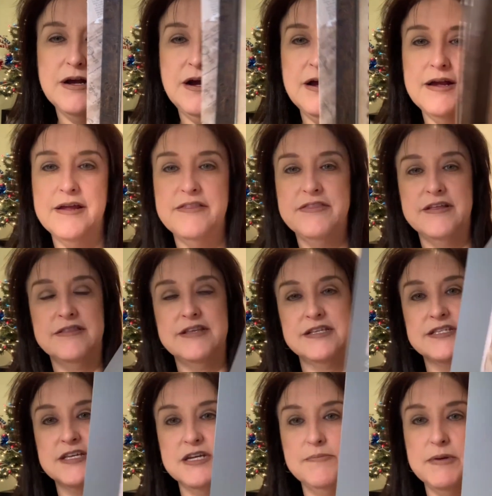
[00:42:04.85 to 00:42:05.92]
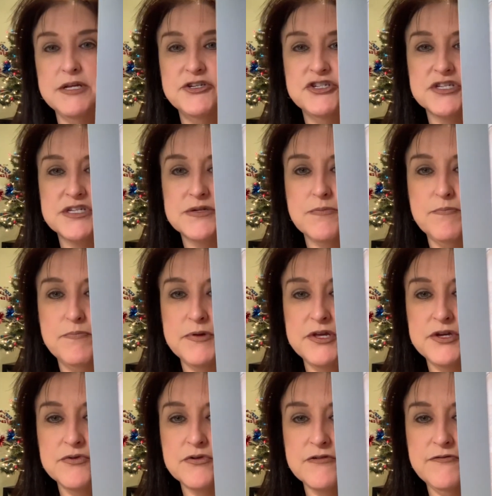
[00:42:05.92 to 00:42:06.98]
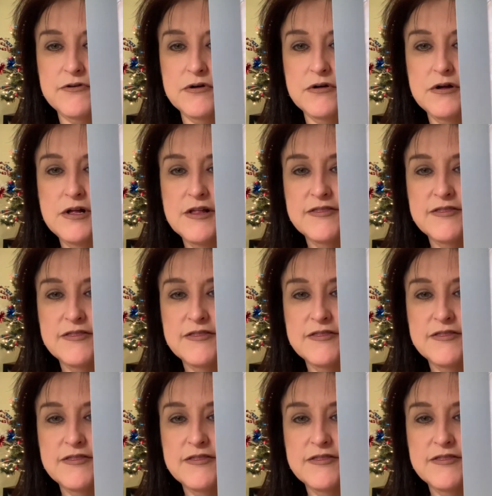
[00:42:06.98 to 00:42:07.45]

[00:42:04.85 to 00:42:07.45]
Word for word: I think that's gonna be just beautiful.